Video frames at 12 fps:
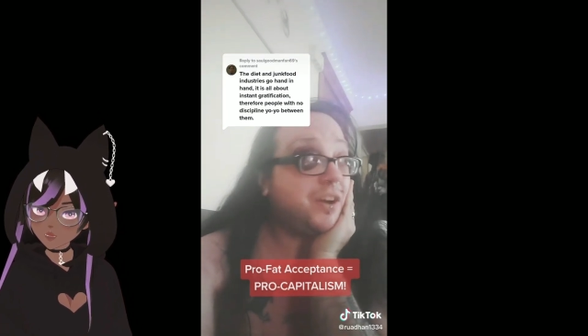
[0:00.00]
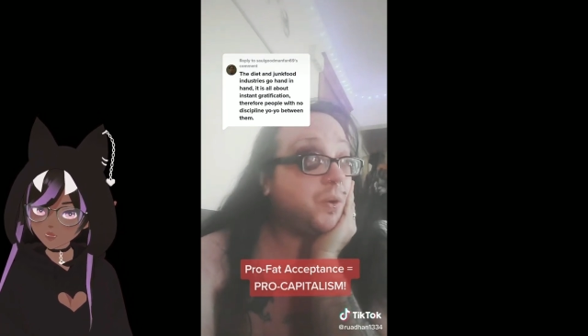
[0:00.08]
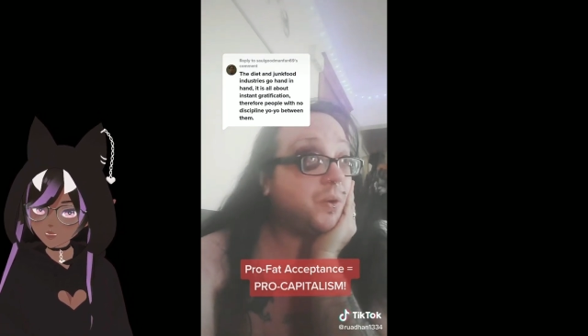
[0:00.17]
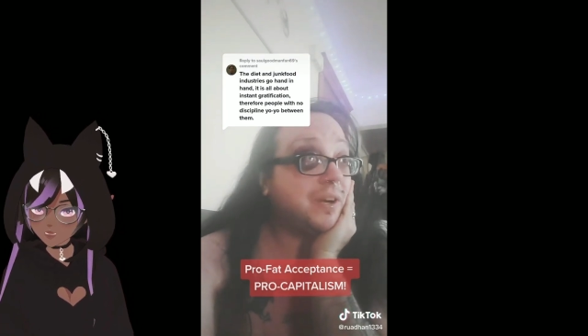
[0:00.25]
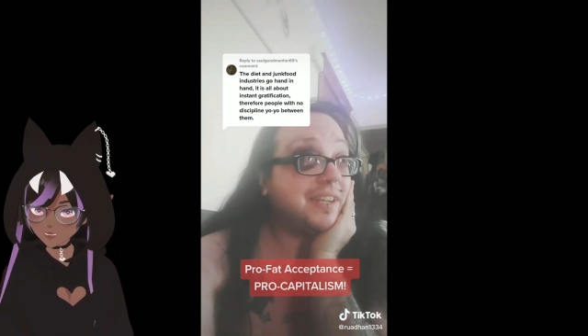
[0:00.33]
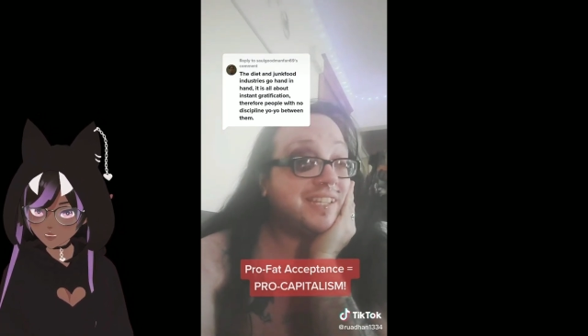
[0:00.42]

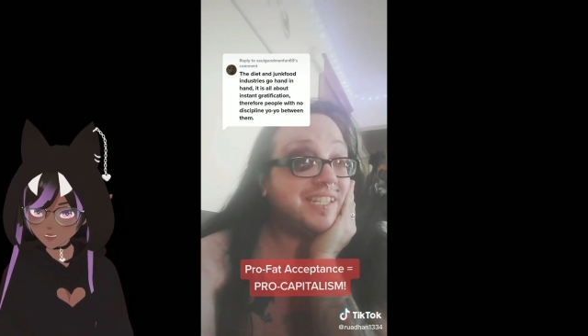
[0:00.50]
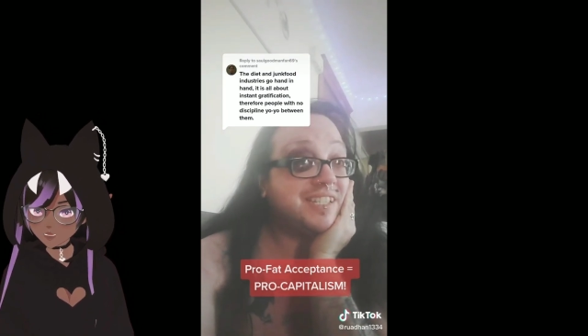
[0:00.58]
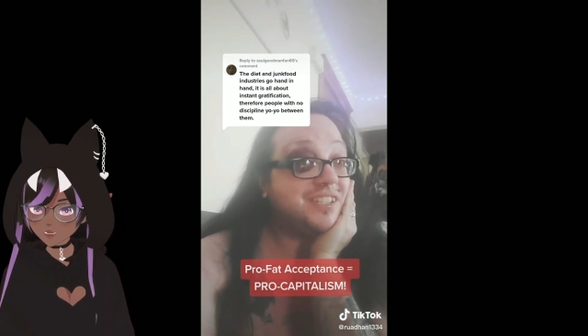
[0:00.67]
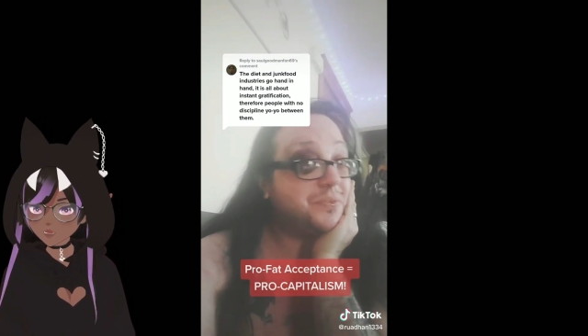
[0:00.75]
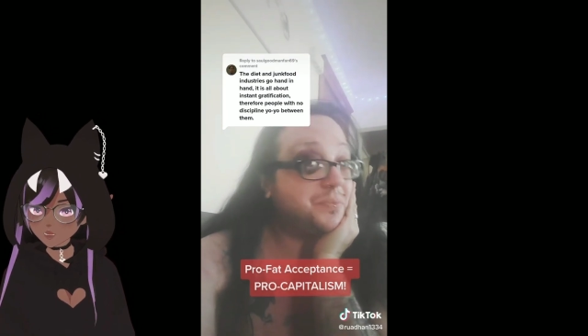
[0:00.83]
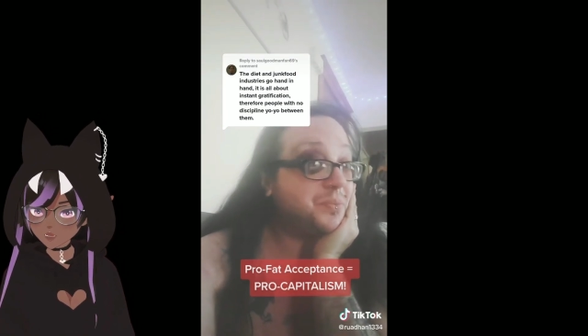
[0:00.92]
or at
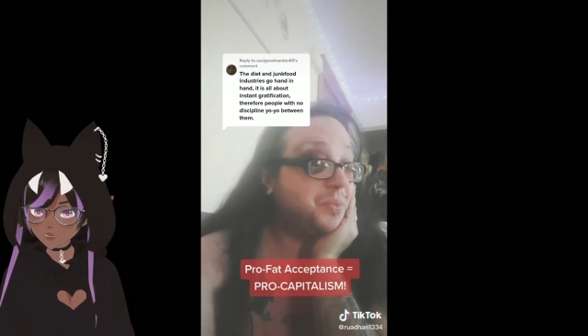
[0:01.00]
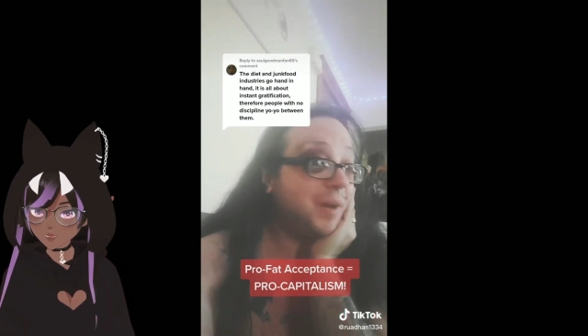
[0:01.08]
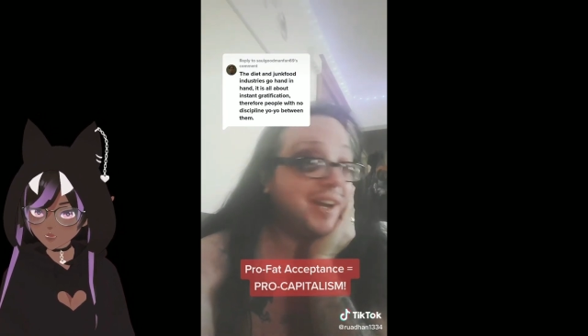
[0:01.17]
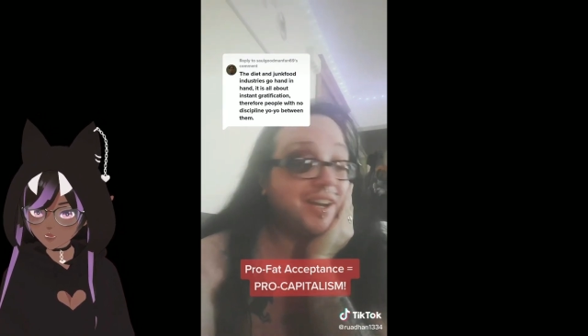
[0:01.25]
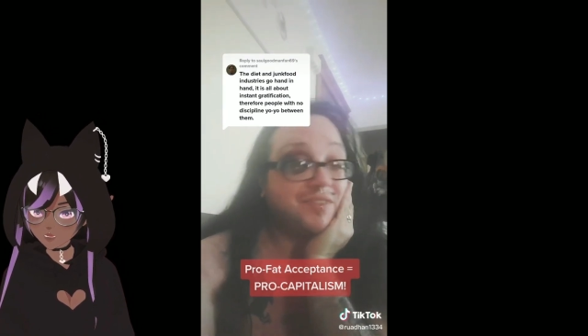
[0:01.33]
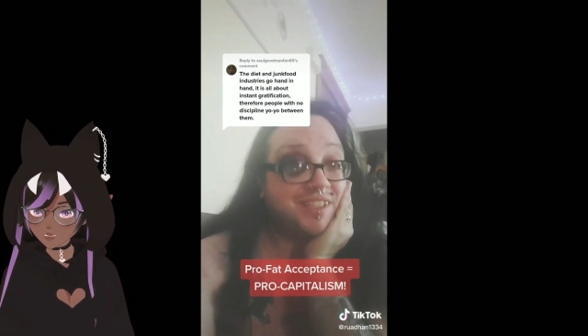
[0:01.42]
least
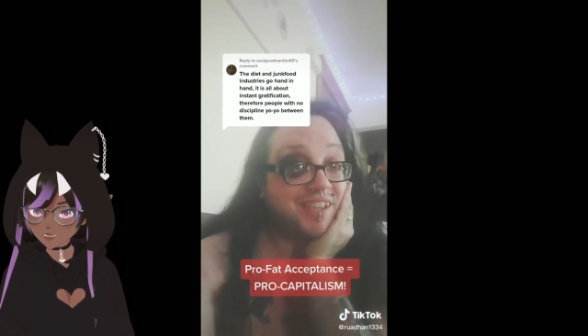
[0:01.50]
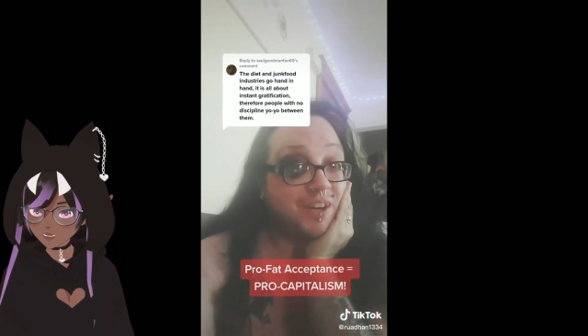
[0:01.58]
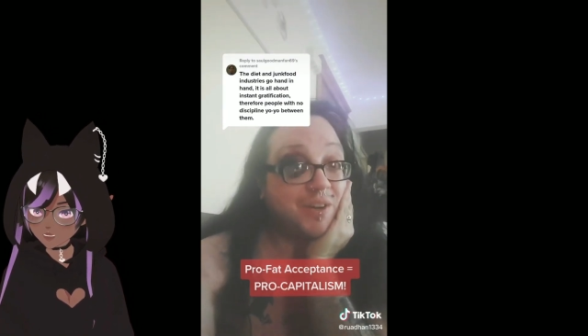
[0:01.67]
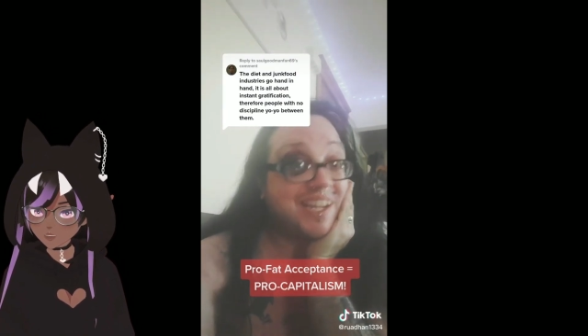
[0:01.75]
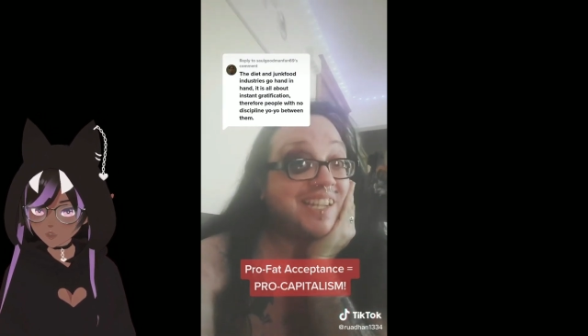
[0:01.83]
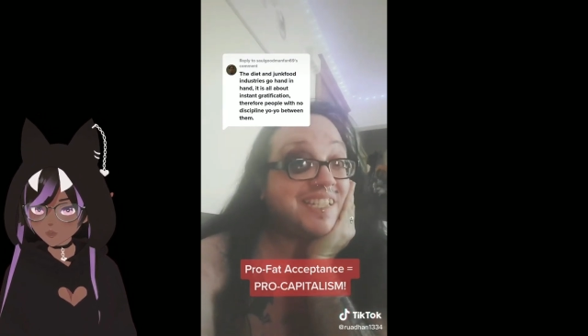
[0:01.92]
what of it
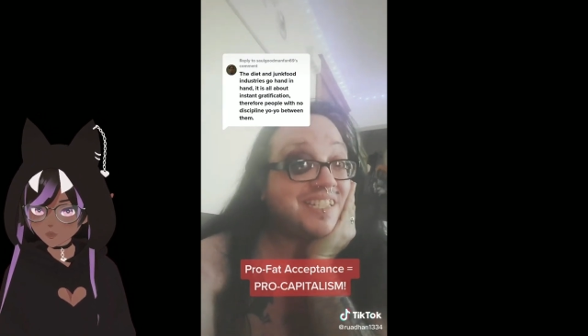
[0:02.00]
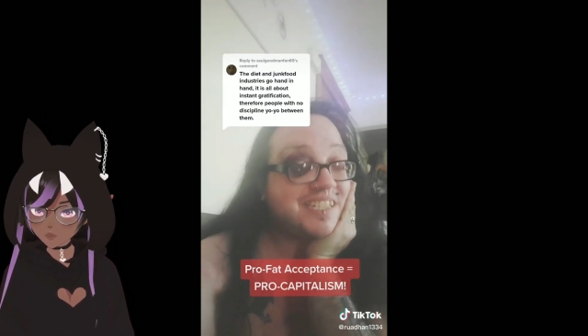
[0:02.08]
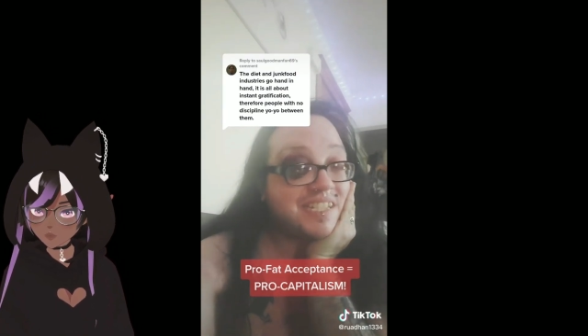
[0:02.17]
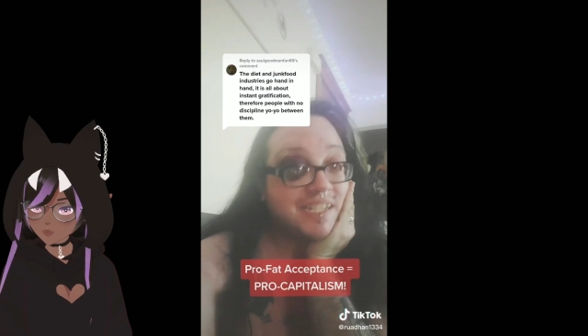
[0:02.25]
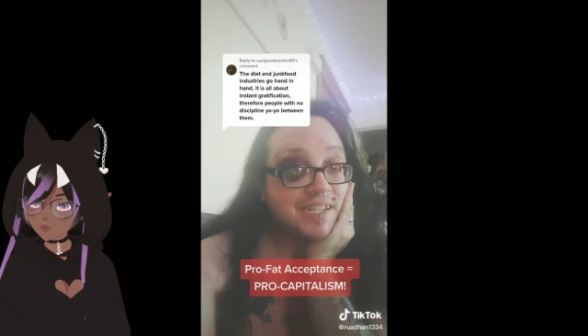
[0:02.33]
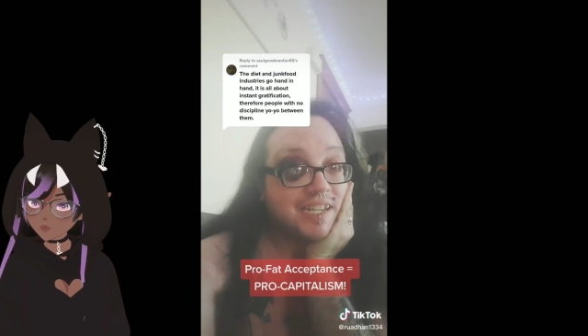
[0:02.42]
there
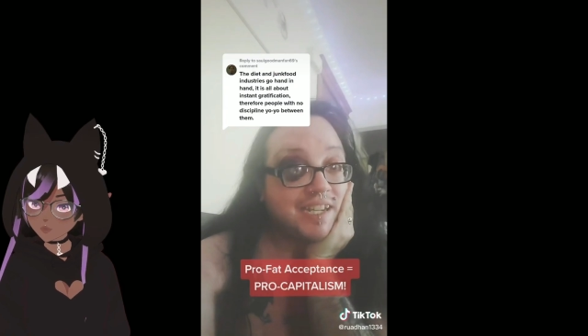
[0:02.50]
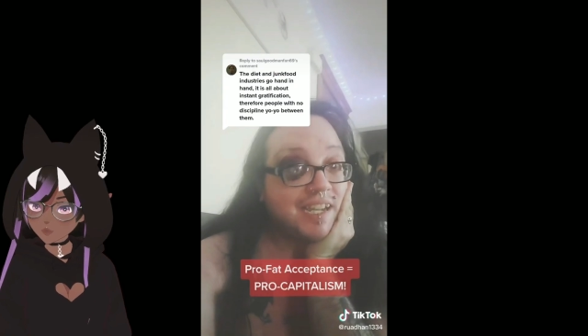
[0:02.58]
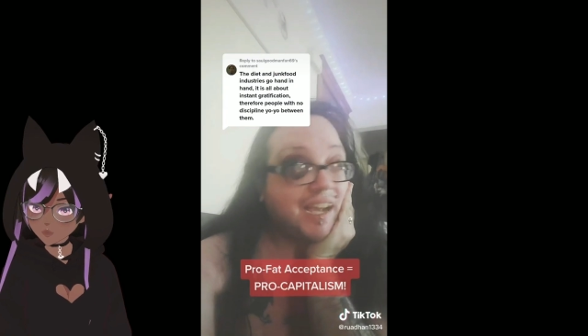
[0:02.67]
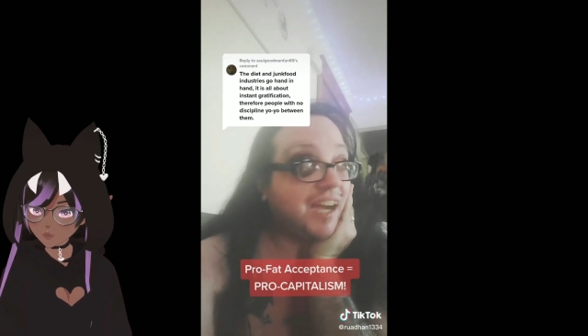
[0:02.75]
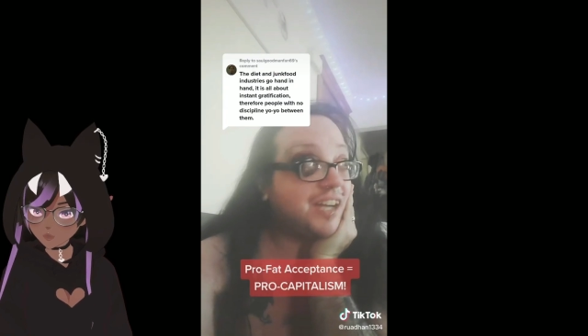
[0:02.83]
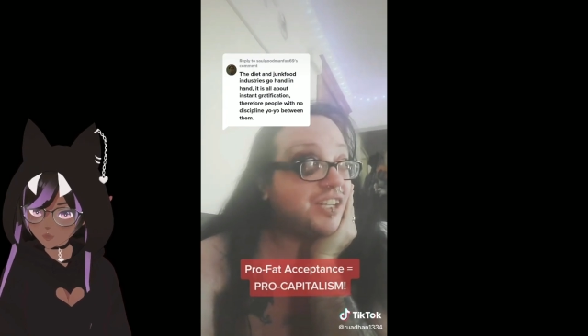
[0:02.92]
is,
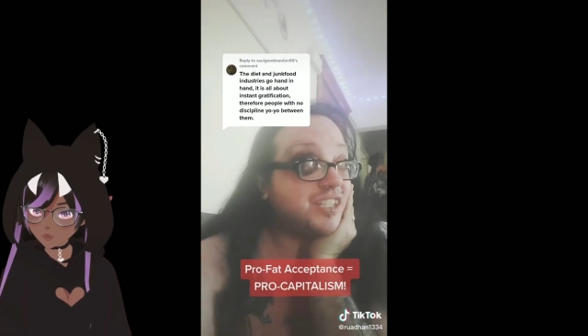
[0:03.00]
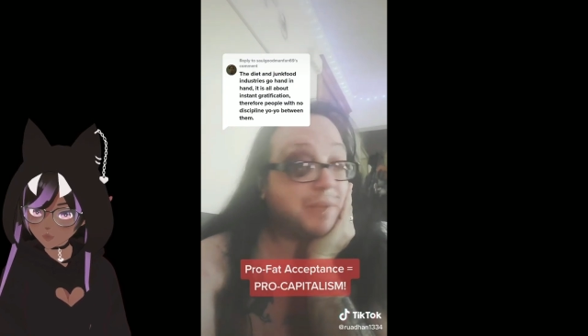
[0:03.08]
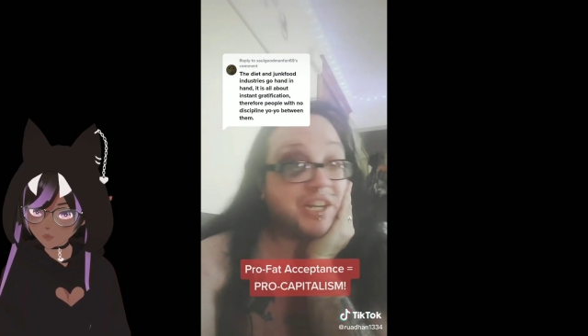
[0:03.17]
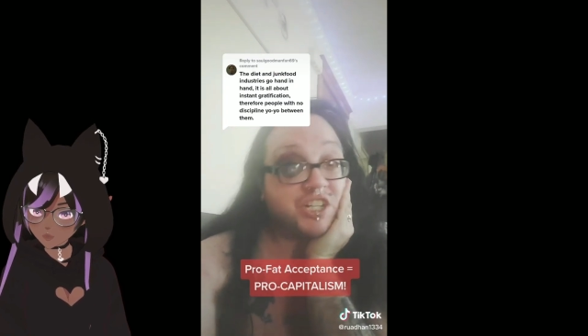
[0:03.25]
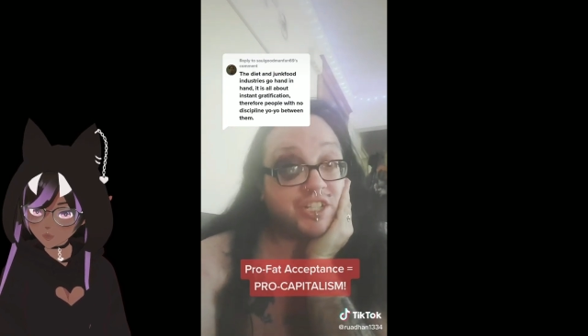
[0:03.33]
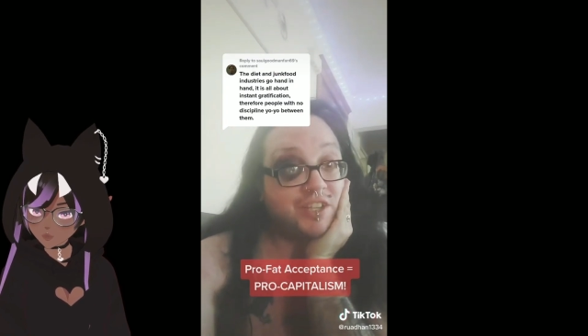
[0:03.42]

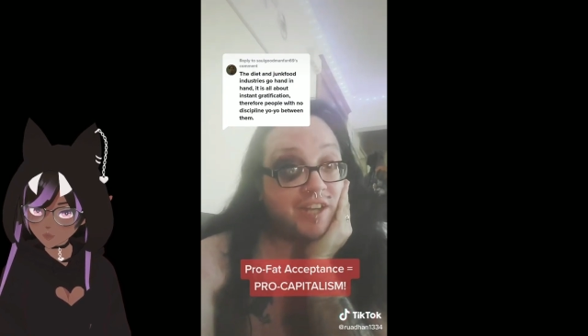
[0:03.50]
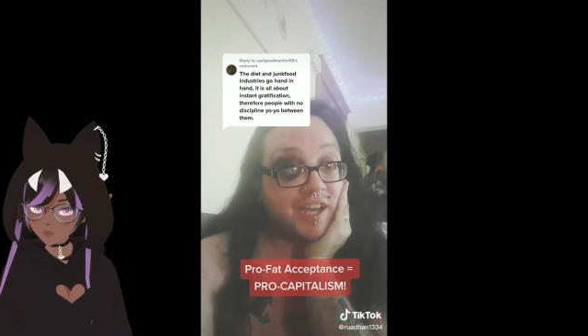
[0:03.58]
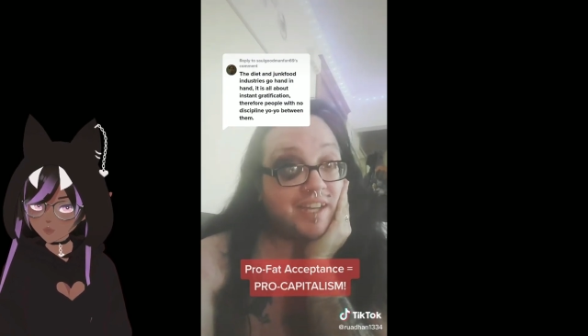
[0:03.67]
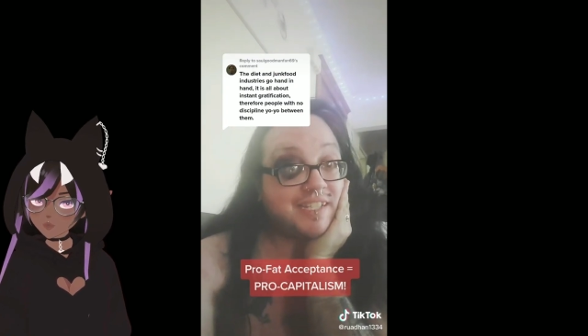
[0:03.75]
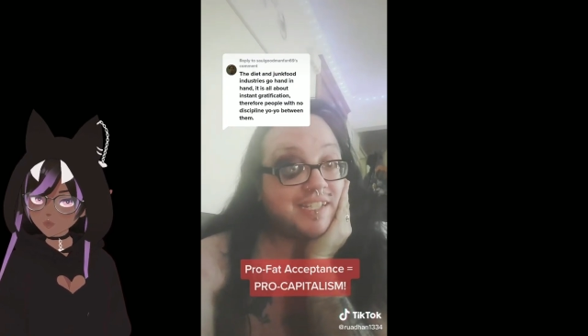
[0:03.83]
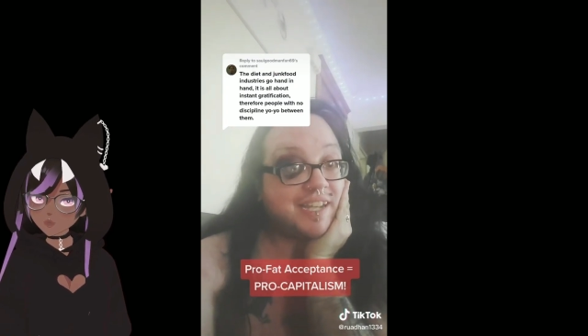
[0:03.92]
especially in the
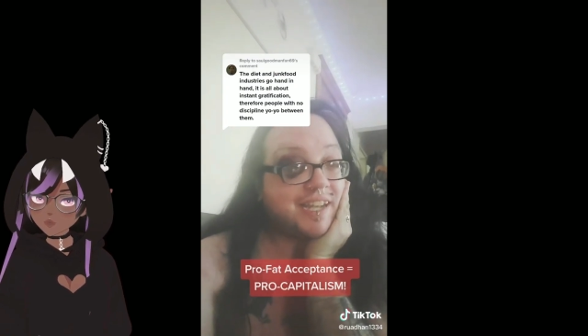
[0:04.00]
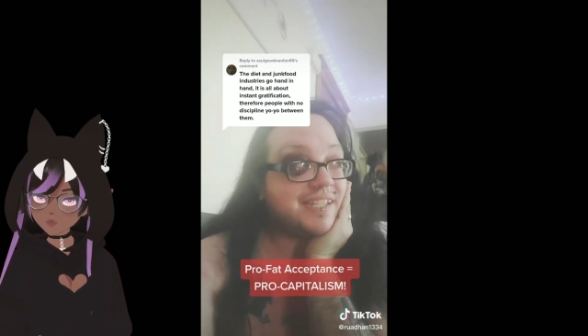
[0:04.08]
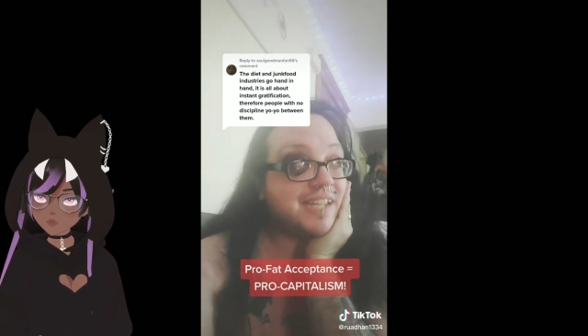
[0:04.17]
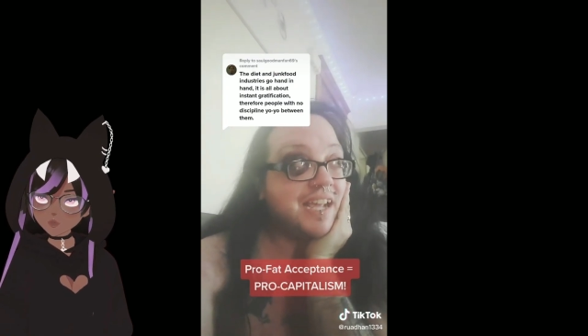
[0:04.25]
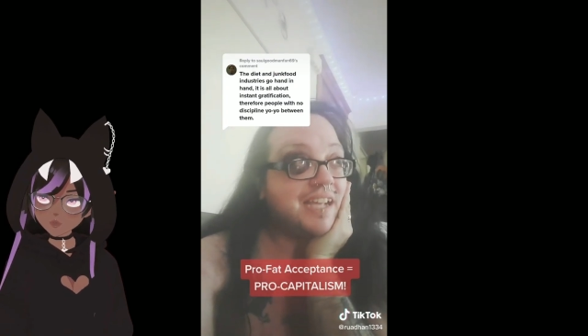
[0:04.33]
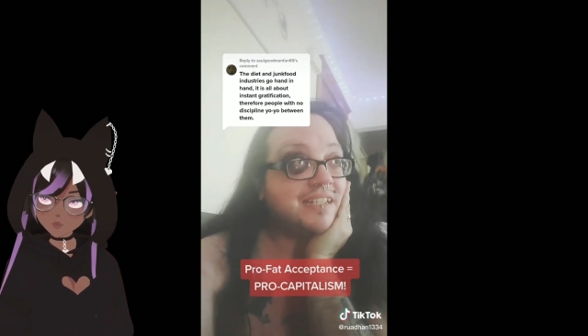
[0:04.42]
United States,